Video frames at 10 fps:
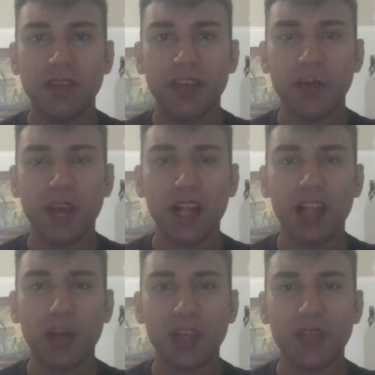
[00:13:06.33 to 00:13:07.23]
They
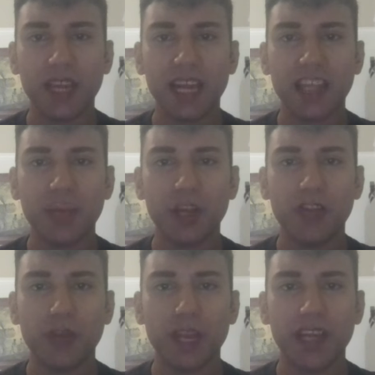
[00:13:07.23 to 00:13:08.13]
will always feel like they were
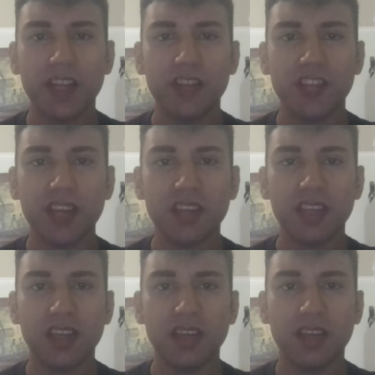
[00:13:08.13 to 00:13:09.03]
treated
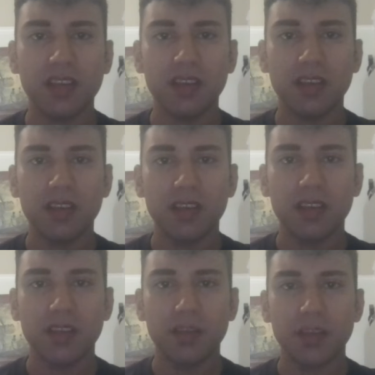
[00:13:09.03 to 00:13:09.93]
unjustly
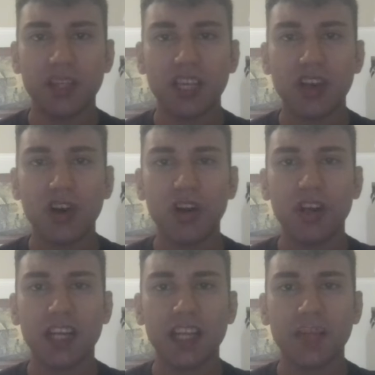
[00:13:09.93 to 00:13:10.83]
because they're not
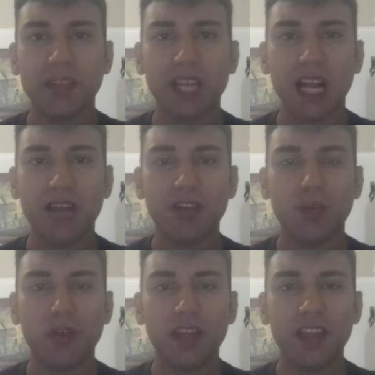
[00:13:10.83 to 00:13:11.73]
looking at themselves
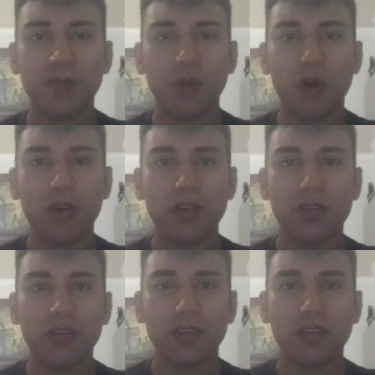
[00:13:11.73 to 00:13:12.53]
or what they did wrong.